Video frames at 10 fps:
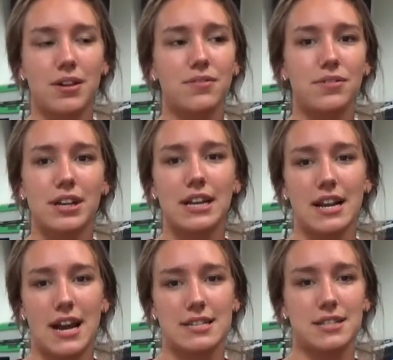They're really
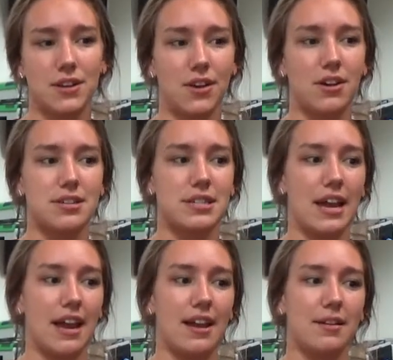nice girls,
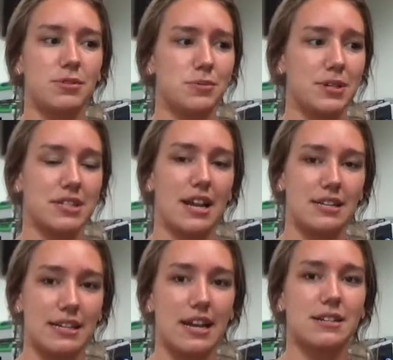and I'm super excited
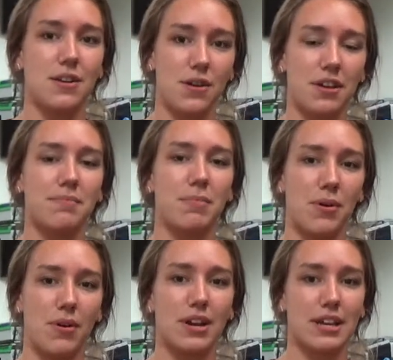to get to know them
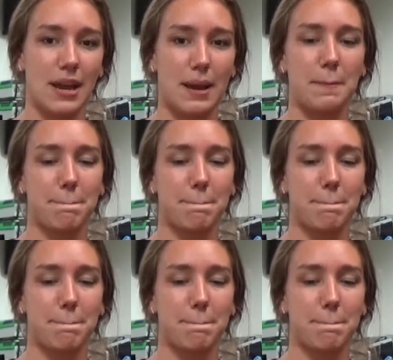more. Yeah.